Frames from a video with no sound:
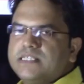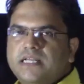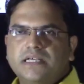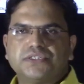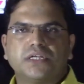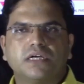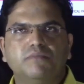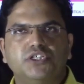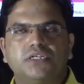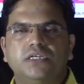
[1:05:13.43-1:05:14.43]
this Election
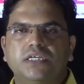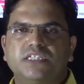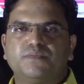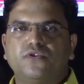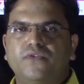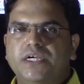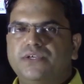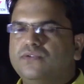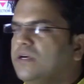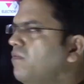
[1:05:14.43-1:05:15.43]
Commission does
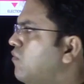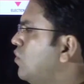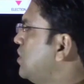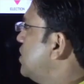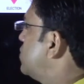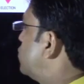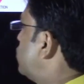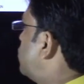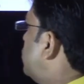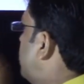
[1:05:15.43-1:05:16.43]
provide to the voters,
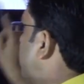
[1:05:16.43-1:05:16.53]
so to the